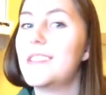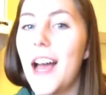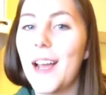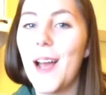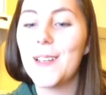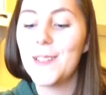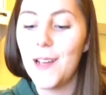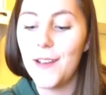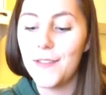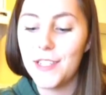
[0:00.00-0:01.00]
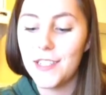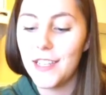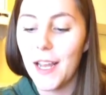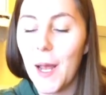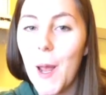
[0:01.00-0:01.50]
that kind of stuff. It's just,
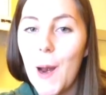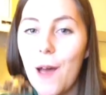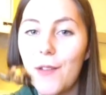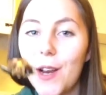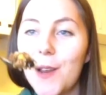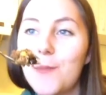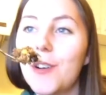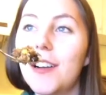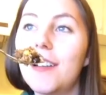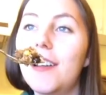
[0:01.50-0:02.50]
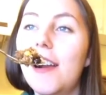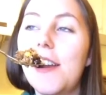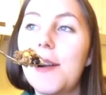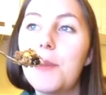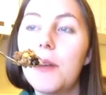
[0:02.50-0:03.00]
like, I can't have it anymore.
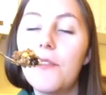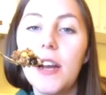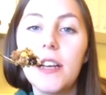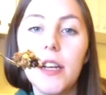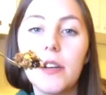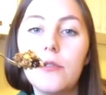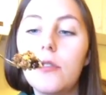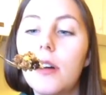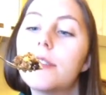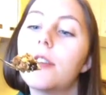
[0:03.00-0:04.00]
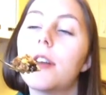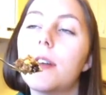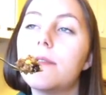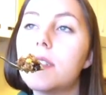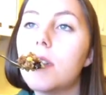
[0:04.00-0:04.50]
But I'm finding, like, cool
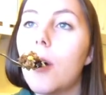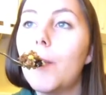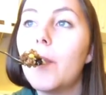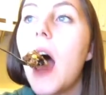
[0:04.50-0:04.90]
alternatives, so